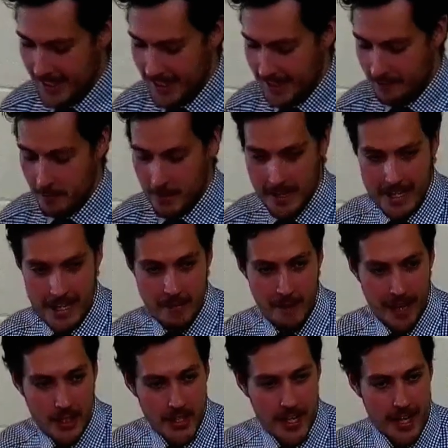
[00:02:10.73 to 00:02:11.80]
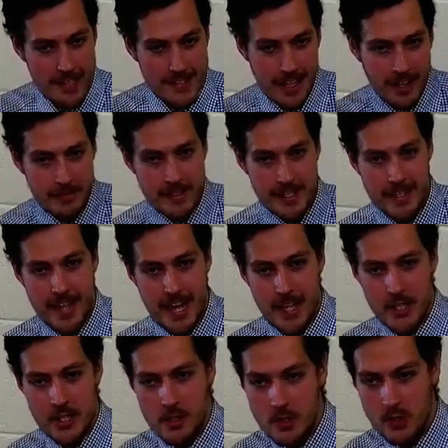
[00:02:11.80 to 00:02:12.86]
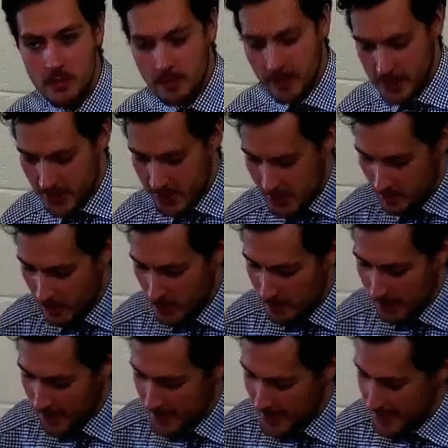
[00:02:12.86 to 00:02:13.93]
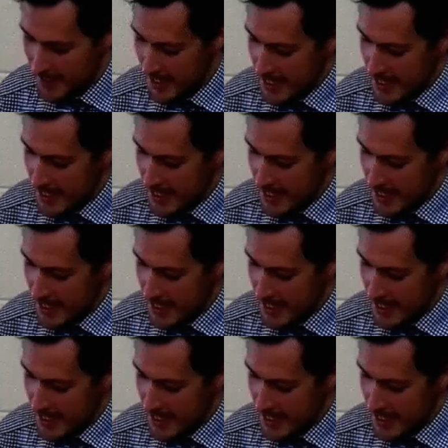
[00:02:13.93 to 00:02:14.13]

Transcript: If we imagine ourselves in their shoes for just a moment,